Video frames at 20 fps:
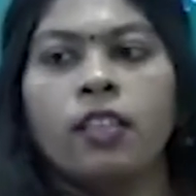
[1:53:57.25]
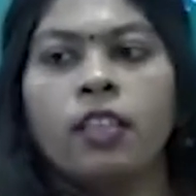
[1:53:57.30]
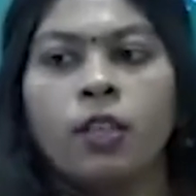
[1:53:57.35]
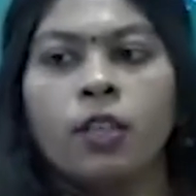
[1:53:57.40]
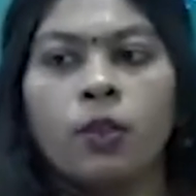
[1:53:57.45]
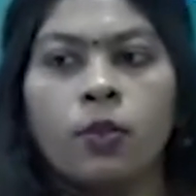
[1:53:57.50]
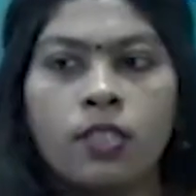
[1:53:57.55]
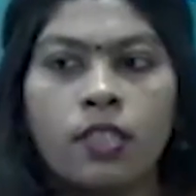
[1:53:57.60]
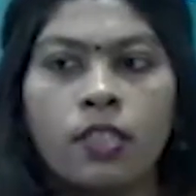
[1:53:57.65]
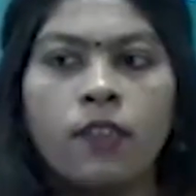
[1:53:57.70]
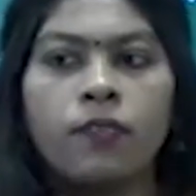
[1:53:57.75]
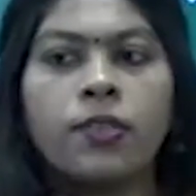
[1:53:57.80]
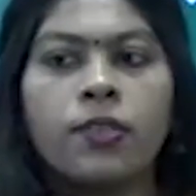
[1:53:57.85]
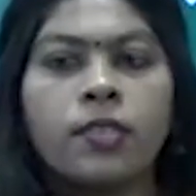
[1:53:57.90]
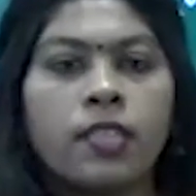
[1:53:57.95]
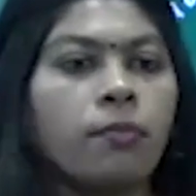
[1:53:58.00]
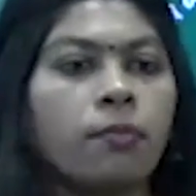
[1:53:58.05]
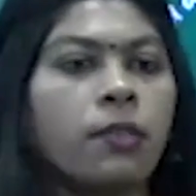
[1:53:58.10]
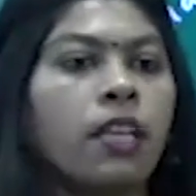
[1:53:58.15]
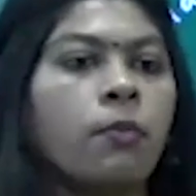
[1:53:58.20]
You have served
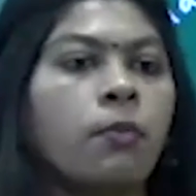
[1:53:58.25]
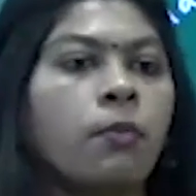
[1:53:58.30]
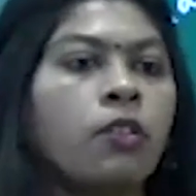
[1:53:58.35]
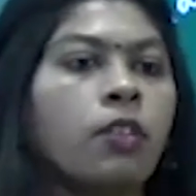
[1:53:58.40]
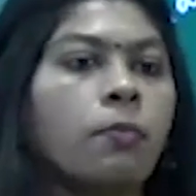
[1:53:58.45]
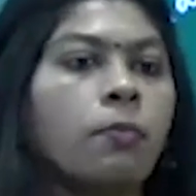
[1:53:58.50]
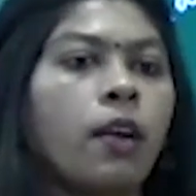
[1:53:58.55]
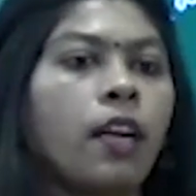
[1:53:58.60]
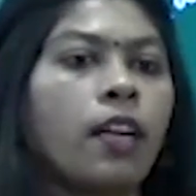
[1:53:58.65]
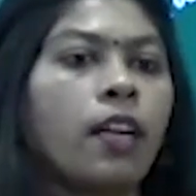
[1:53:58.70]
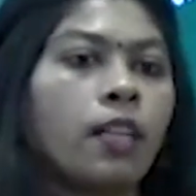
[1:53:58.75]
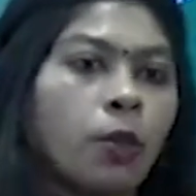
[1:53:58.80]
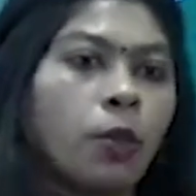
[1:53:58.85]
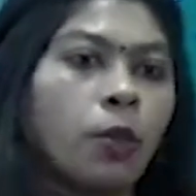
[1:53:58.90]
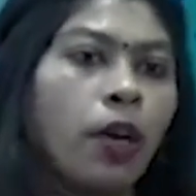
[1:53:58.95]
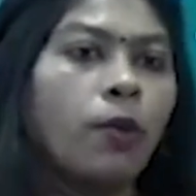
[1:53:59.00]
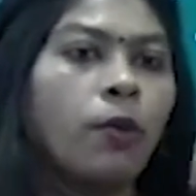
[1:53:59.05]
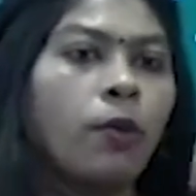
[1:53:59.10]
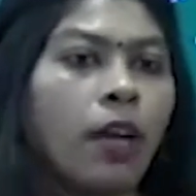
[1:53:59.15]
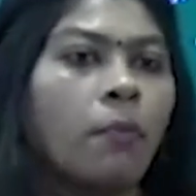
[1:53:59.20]
something about the product, you
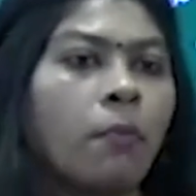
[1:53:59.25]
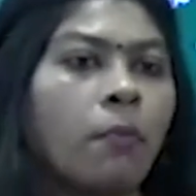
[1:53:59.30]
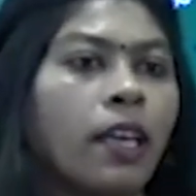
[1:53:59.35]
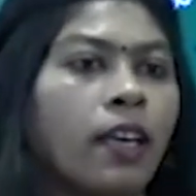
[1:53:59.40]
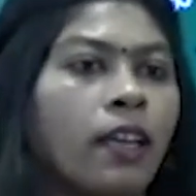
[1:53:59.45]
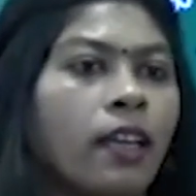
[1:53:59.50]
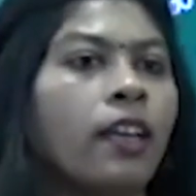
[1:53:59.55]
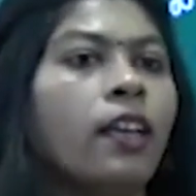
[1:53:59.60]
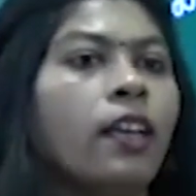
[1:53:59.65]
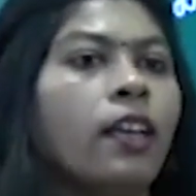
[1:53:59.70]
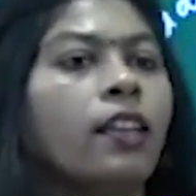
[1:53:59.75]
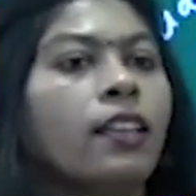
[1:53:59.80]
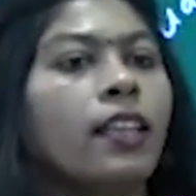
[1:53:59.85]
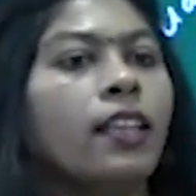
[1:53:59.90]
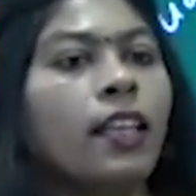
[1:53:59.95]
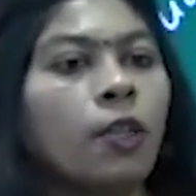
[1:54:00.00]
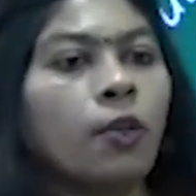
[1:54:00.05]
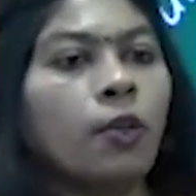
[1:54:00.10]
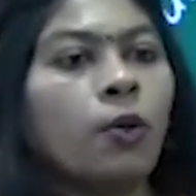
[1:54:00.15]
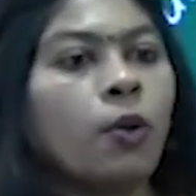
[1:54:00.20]
have come here.
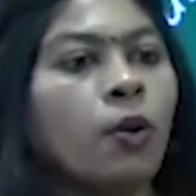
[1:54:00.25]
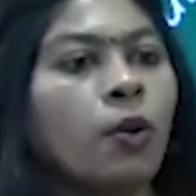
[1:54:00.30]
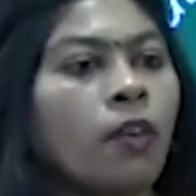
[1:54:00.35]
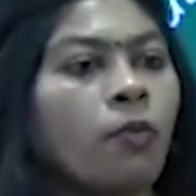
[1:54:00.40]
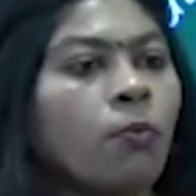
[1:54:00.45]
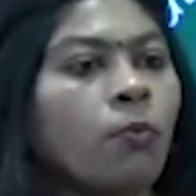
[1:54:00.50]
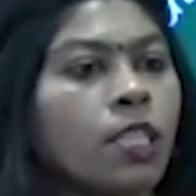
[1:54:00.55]
Then you don't have much